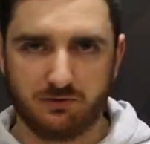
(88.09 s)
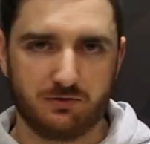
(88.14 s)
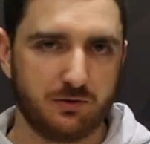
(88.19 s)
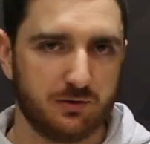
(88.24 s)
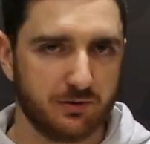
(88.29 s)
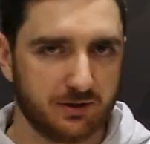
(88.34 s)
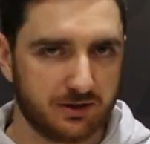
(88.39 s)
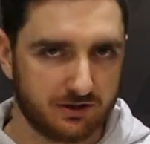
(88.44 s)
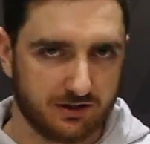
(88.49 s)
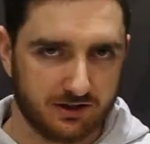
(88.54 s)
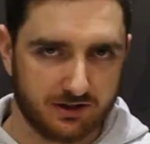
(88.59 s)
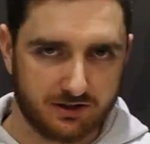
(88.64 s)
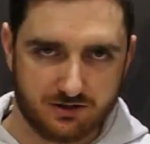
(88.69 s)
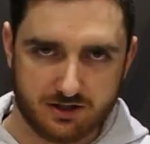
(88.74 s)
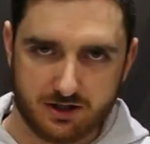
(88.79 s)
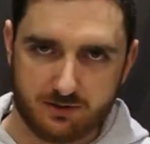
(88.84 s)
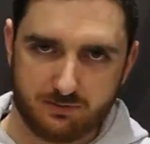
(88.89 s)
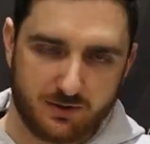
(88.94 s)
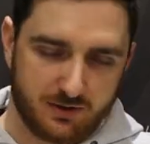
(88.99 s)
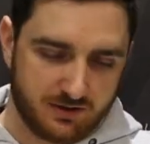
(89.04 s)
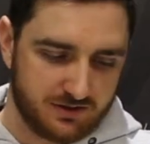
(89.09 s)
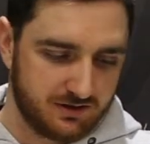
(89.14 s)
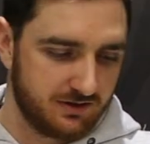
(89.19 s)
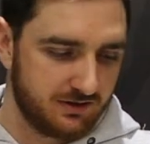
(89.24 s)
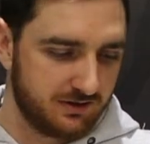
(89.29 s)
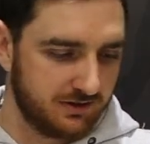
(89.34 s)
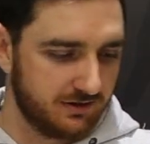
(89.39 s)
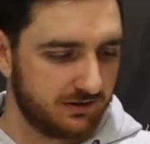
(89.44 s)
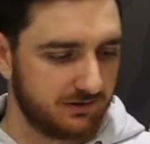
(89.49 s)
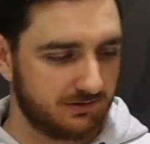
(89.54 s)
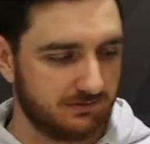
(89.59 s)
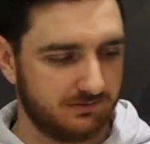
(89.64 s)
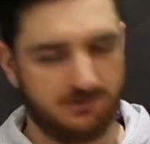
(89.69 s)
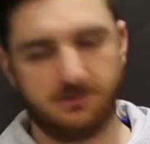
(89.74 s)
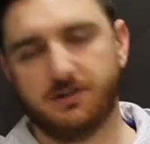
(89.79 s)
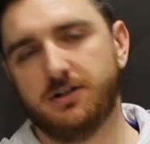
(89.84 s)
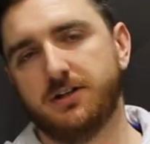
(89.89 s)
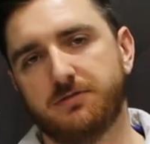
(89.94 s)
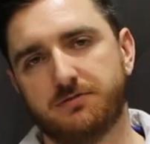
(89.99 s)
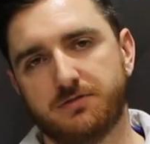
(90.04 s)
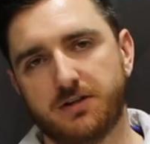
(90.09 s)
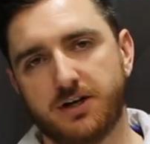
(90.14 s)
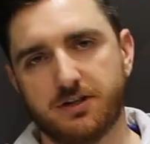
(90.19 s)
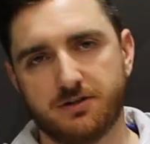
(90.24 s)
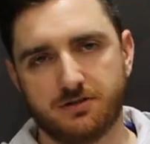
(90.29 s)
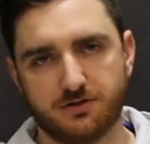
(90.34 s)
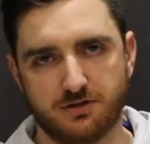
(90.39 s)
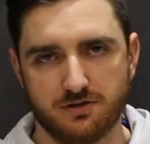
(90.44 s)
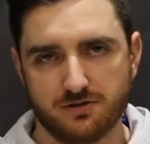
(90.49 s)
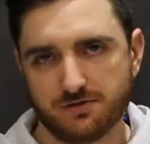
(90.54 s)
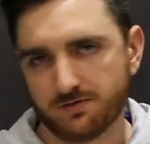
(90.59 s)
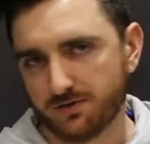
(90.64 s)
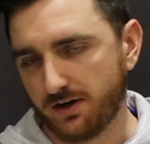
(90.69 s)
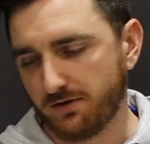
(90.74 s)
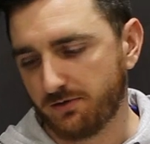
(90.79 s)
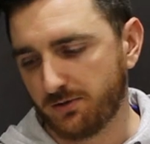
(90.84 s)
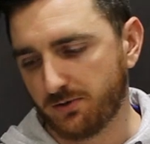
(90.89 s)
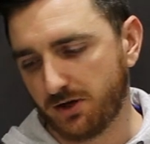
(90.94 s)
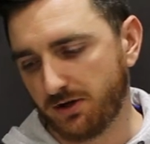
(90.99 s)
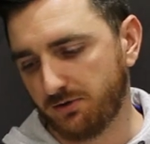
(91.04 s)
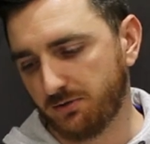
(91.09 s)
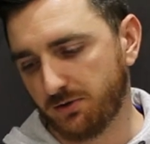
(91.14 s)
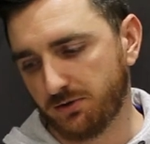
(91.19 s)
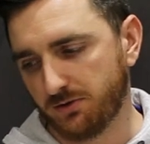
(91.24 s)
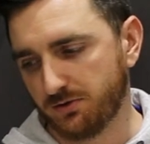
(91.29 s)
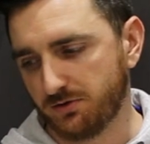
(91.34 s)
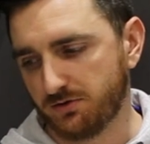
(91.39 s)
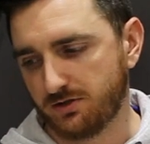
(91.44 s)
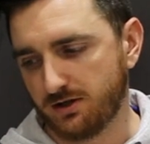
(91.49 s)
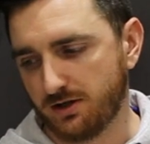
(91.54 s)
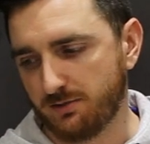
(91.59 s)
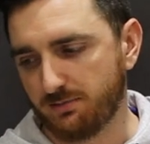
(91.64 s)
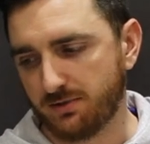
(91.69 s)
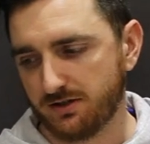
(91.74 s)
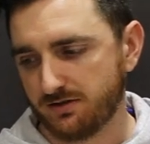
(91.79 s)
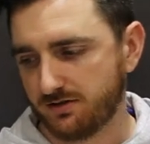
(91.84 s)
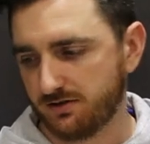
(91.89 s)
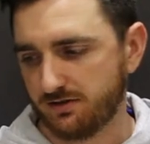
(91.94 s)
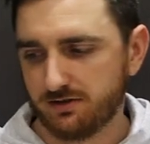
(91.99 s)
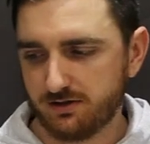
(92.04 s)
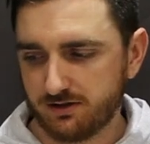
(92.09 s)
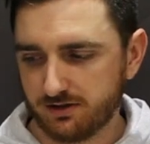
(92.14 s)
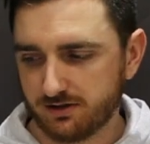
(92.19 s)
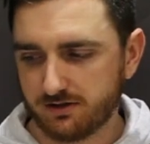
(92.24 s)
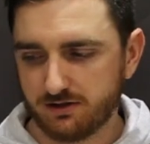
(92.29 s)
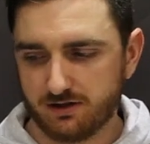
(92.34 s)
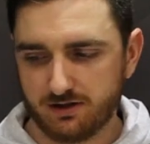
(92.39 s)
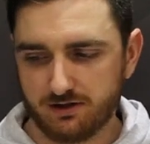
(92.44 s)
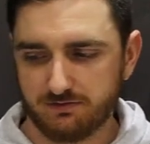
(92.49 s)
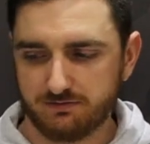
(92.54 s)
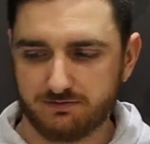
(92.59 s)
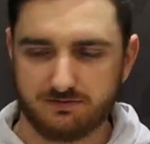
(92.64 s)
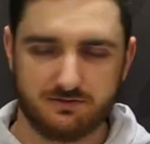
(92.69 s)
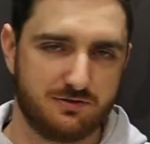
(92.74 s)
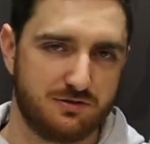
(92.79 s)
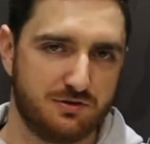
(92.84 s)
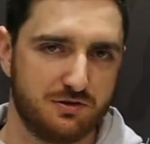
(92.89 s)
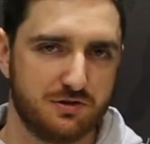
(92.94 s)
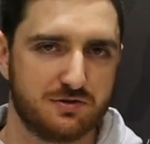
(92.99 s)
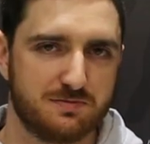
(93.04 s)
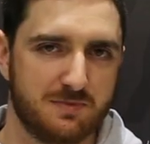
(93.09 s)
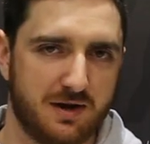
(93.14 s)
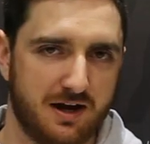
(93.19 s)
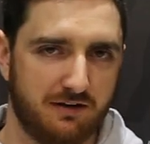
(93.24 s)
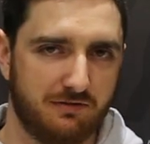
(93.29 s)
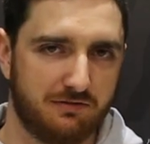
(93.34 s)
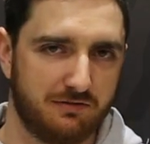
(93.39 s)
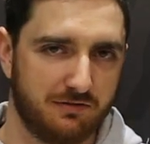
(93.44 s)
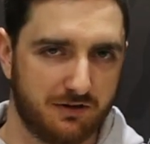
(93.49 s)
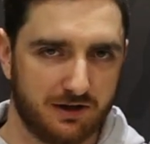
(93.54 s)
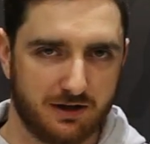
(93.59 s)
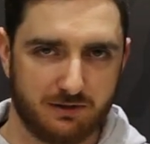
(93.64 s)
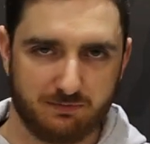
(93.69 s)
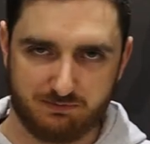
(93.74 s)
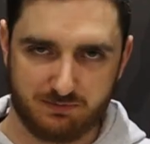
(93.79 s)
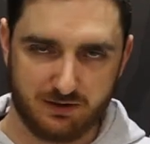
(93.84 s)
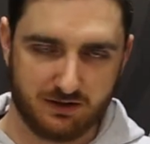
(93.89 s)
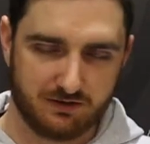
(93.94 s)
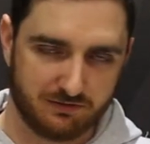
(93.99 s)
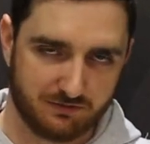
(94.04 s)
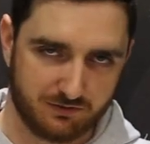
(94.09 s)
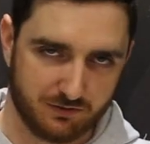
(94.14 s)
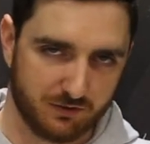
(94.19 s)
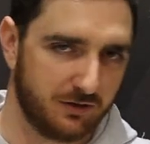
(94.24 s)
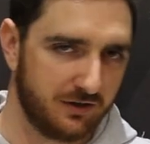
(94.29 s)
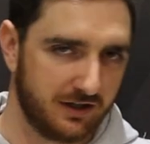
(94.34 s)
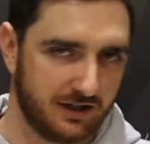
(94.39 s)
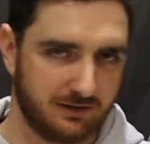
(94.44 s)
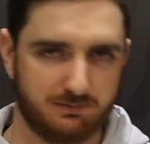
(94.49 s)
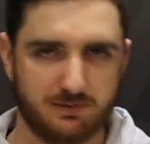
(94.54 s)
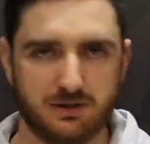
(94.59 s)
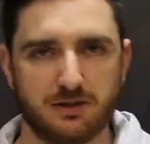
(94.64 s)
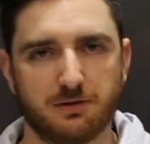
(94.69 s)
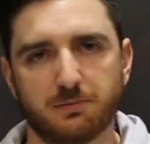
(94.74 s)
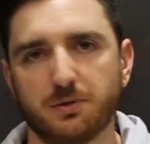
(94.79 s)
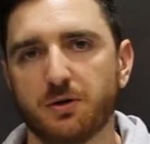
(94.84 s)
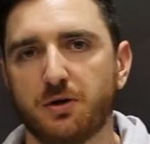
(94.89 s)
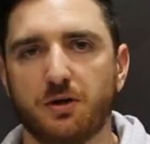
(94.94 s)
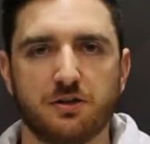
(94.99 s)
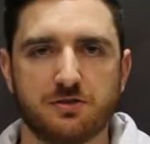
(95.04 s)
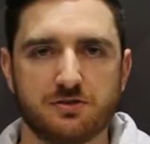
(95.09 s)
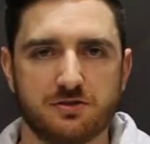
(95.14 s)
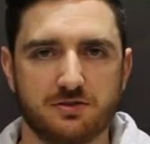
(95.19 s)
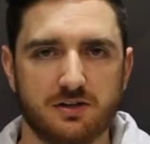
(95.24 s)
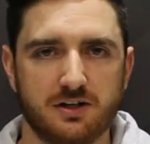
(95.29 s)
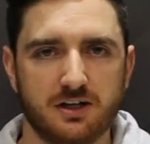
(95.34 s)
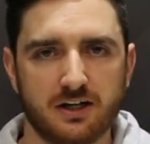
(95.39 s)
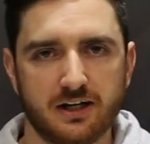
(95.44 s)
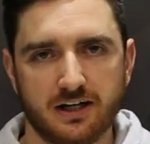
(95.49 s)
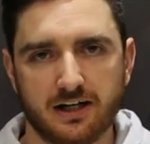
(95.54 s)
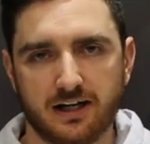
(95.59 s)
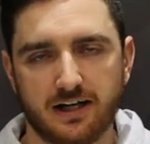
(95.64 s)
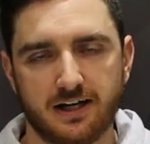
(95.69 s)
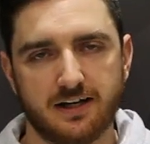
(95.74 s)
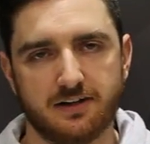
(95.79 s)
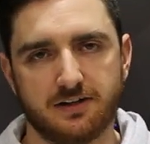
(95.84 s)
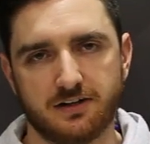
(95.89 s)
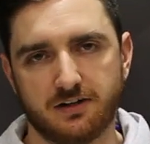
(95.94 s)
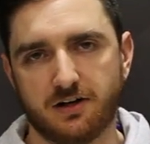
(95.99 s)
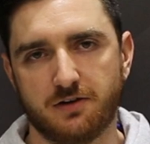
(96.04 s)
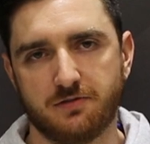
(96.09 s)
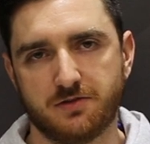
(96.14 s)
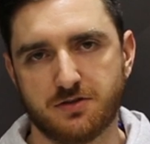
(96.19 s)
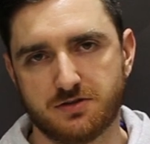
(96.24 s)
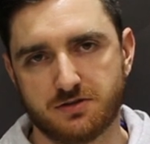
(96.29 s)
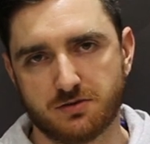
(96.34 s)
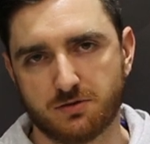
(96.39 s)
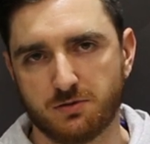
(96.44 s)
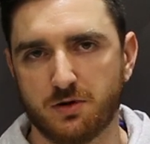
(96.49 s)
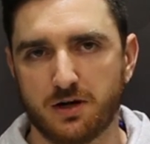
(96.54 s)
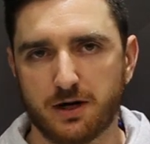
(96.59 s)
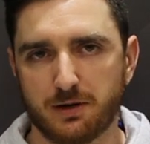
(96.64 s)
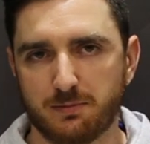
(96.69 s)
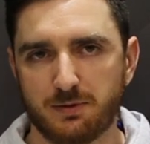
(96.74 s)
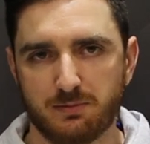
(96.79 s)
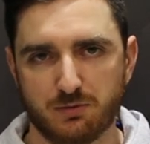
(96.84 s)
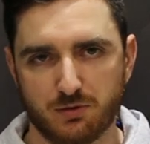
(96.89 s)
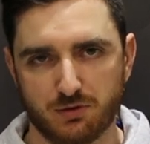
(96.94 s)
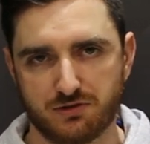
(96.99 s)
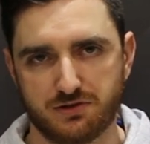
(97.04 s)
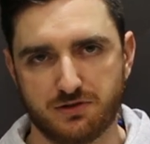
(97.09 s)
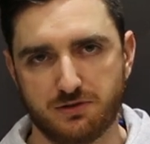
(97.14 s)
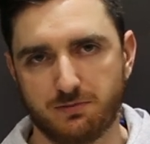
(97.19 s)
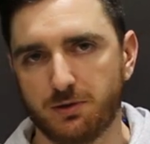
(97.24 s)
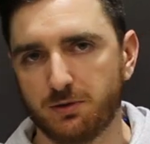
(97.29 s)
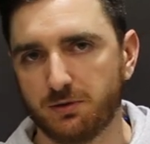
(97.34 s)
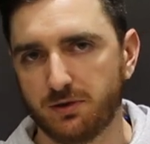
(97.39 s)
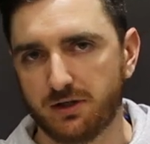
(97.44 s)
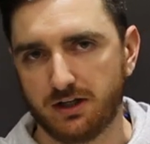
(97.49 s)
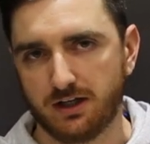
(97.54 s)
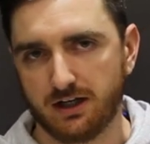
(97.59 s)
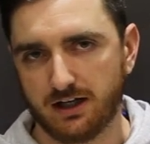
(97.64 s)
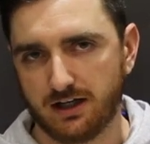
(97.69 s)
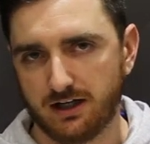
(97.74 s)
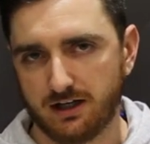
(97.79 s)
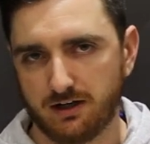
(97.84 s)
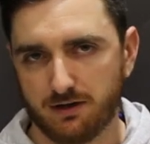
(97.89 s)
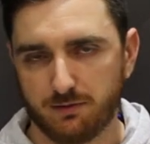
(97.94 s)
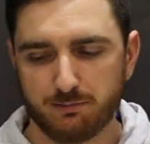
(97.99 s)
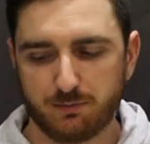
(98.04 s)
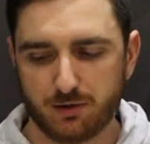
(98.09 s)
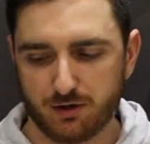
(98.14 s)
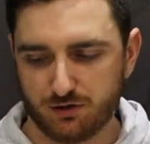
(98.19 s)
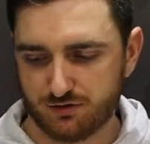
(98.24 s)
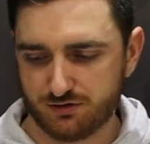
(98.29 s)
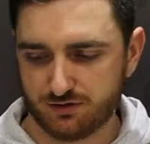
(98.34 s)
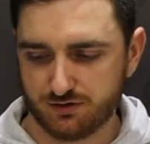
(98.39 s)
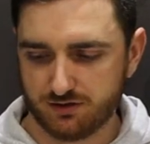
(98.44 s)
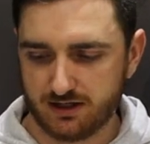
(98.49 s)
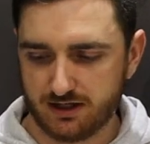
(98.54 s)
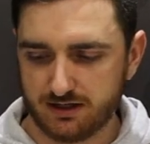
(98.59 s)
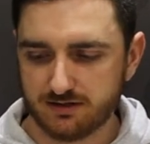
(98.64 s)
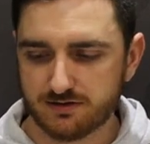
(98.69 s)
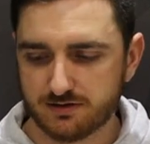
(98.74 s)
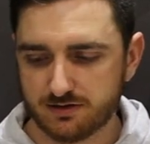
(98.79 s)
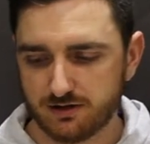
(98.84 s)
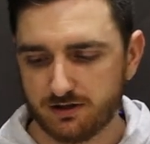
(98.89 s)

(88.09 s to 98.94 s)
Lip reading: Before we kind of jump into the kind of running shoes for everyone, we'll jump into the kind of shoes made for that bigger foot, that bigger person, and it offers quite a bit more stability on both sides.